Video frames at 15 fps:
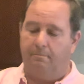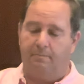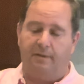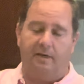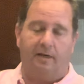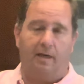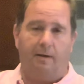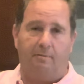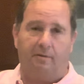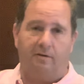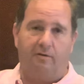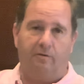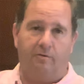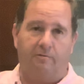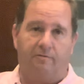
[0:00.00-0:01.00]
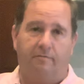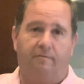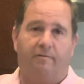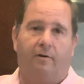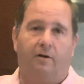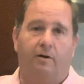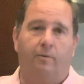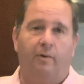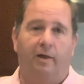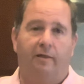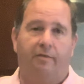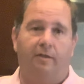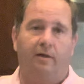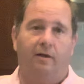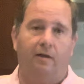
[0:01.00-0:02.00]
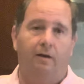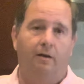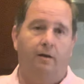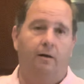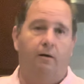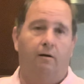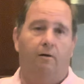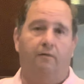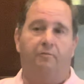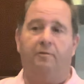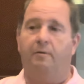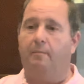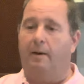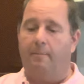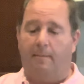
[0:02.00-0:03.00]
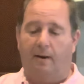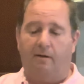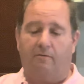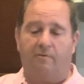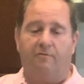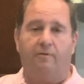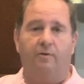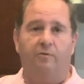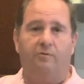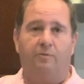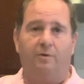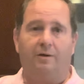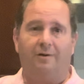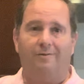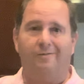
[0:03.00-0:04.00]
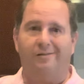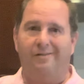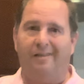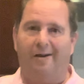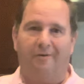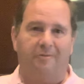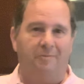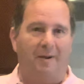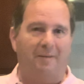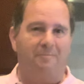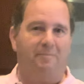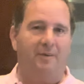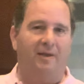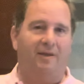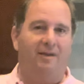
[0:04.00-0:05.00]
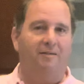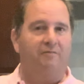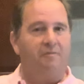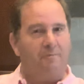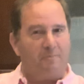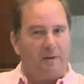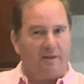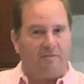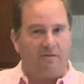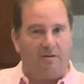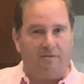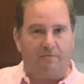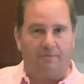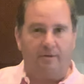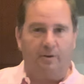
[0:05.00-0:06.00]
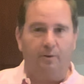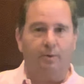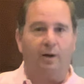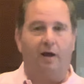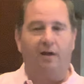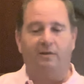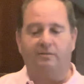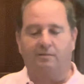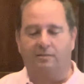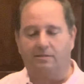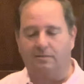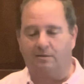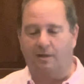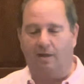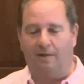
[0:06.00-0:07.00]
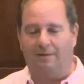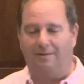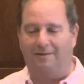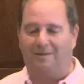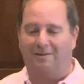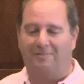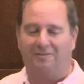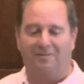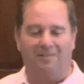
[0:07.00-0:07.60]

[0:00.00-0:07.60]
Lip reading: being able to do it from far away thing. Hopefully my microphone's working well. That was my big gift of myself for you guys because, like I said,